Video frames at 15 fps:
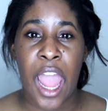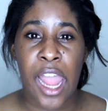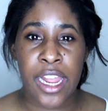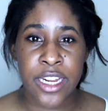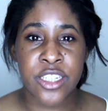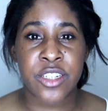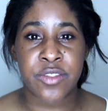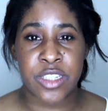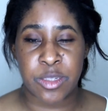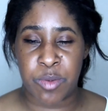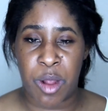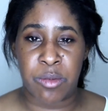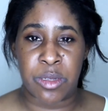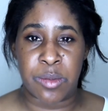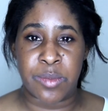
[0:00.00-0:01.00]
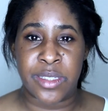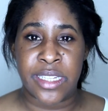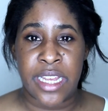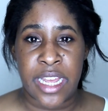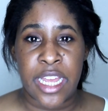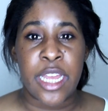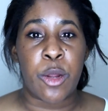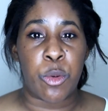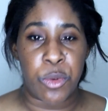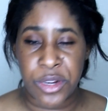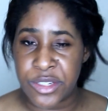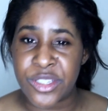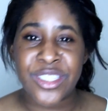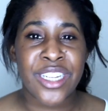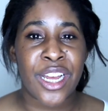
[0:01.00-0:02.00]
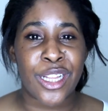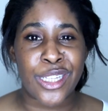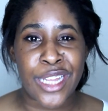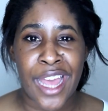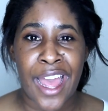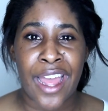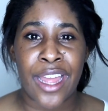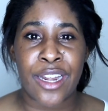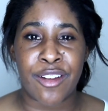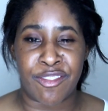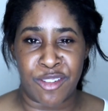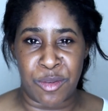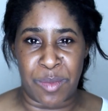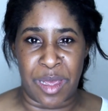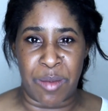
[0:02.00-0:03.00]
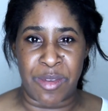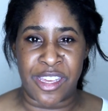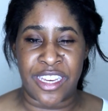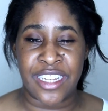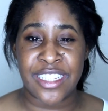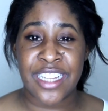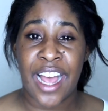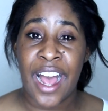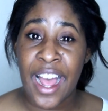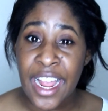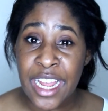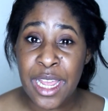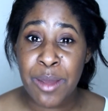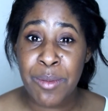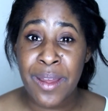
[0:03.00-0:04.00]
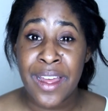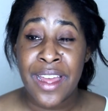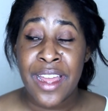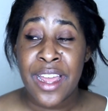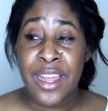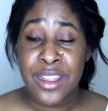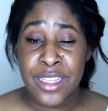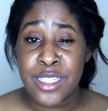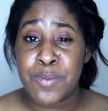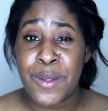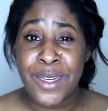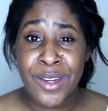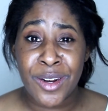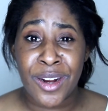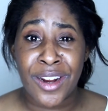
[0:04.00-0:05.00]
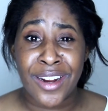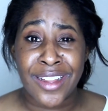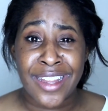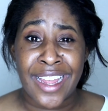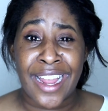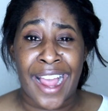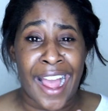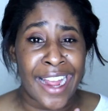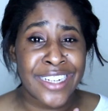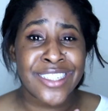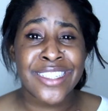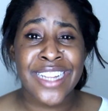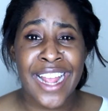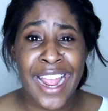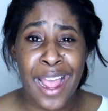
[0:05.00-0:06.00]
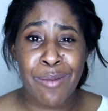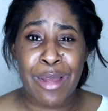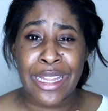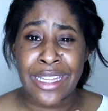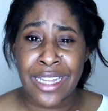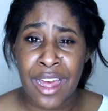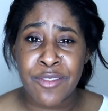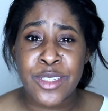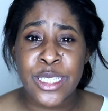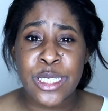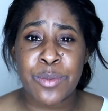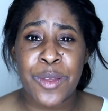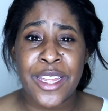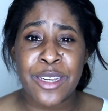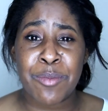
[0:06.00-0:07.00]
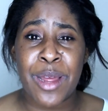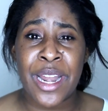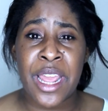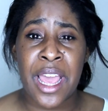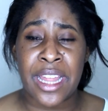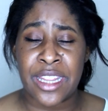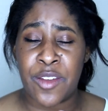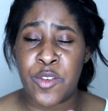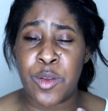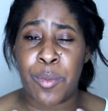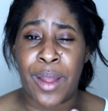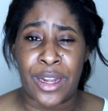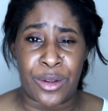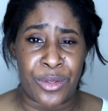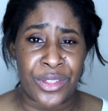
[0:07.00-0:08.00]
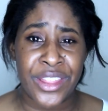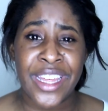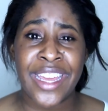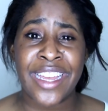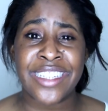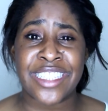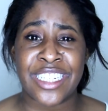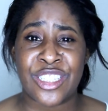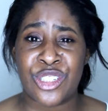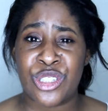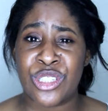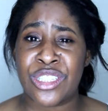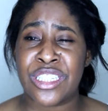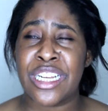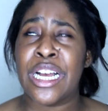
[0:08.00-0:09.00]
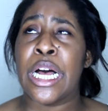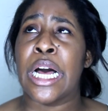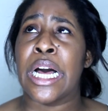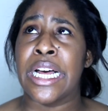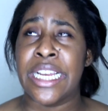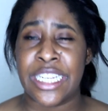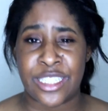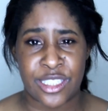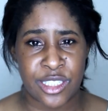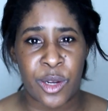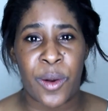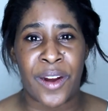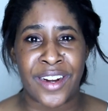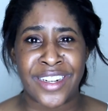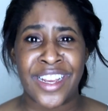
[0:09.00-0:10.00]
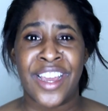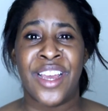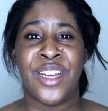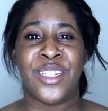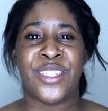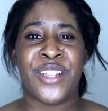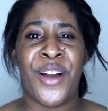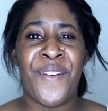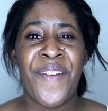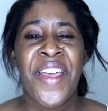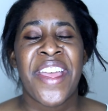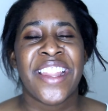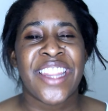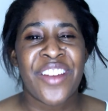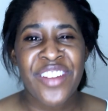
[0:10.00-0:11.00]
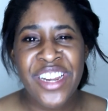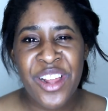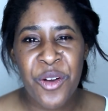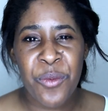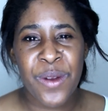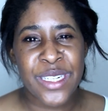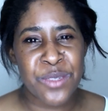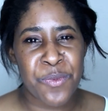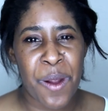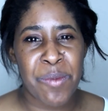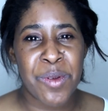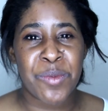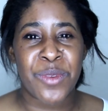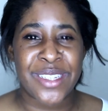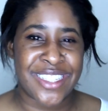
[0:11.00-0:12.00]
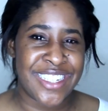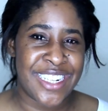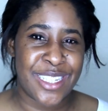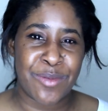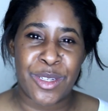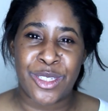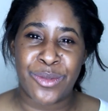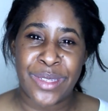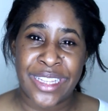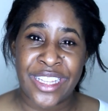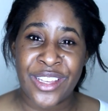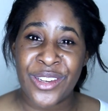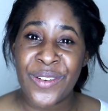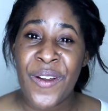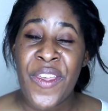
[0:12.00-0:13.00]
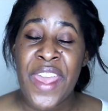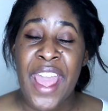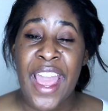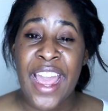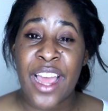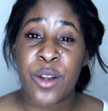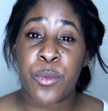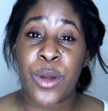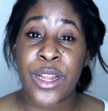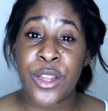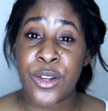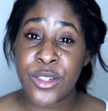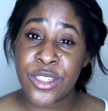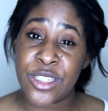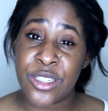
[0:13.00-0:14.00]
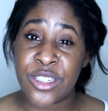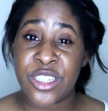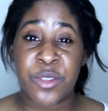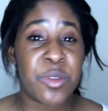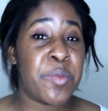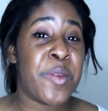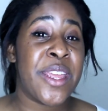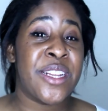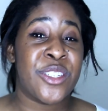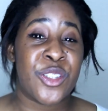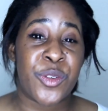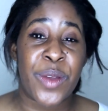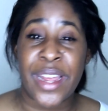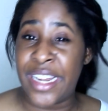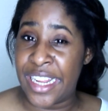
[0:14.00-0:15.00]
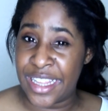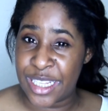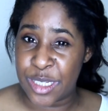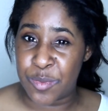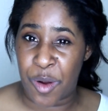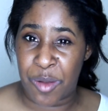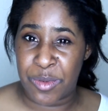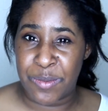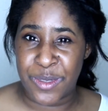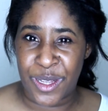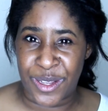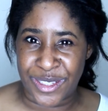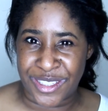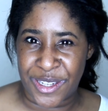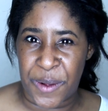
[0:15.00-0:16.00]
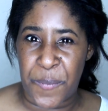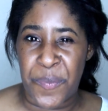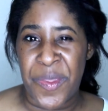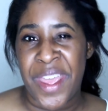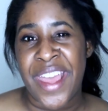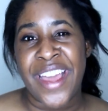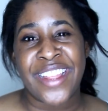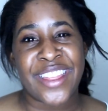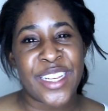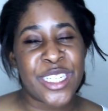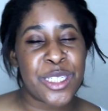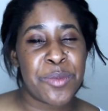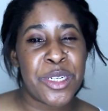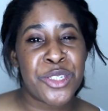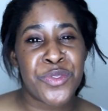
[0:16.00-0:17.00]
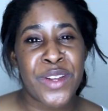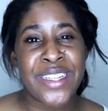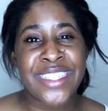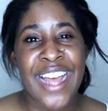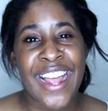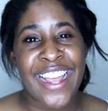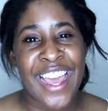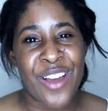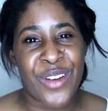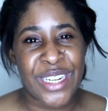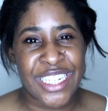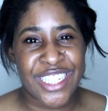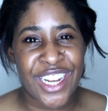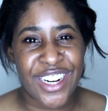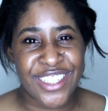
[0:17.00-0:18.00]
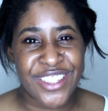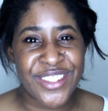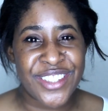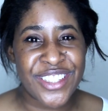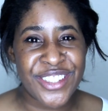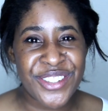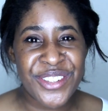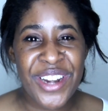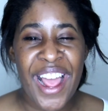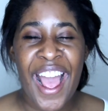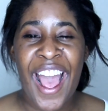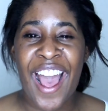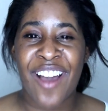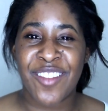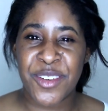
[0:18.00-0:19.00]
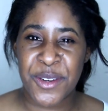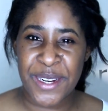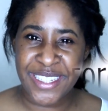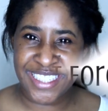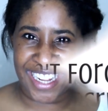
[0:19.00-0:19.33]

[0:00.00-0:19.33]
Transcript: each of these problems rears its ugly head for me, because I am the spender. I just am. I love to spend money. I love to buy new things. It's just, it's so hard. So let me know which problem resonates most with you and what your solution would be to any of these problems also. Thanks so much, friends. I can't wait to talk to you soon. Have a great